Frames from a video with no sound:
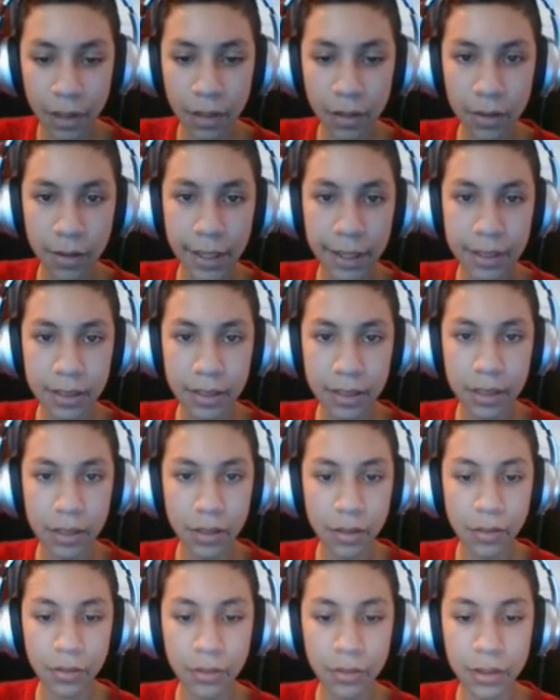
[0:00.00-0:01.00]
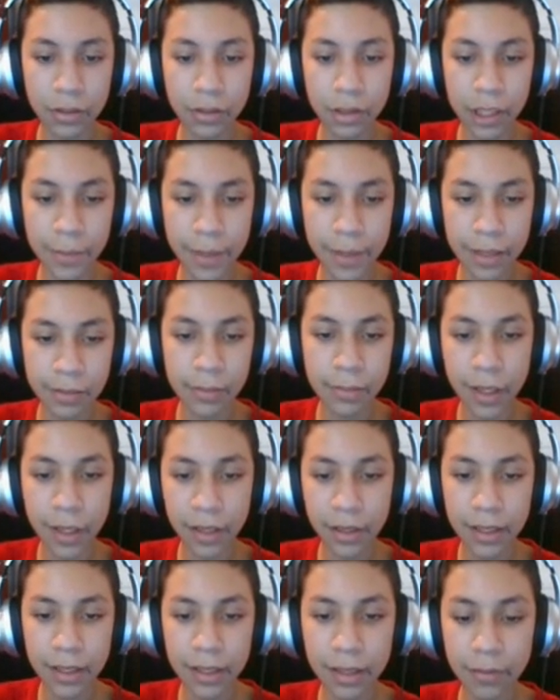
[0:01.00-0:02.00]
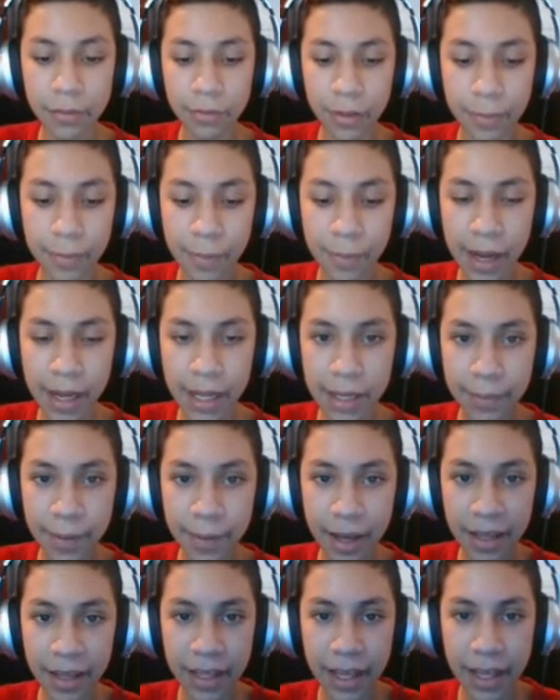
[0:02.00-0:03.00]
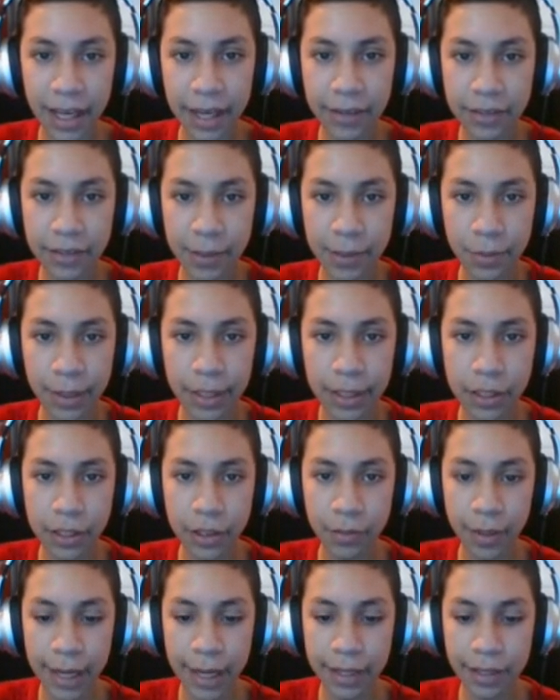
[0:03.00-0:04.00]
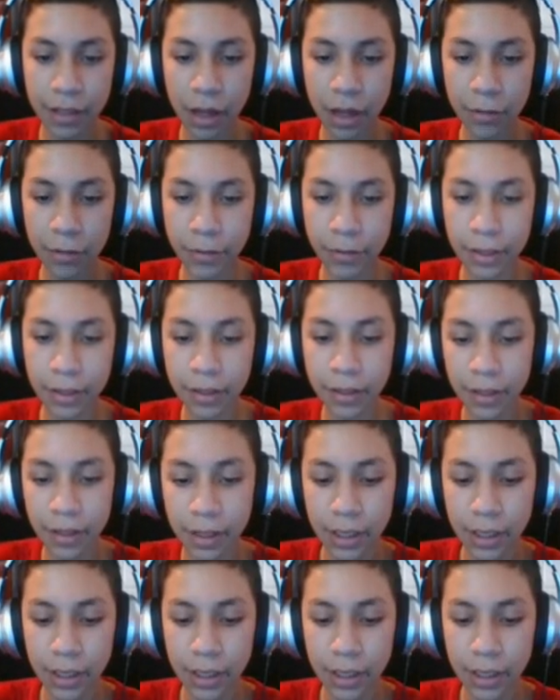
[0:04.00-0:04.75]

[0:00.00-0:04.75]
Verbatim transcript: Okay, so in order to become a Marlin from Mahi Mahi, I have to upgrade to a Dolphin.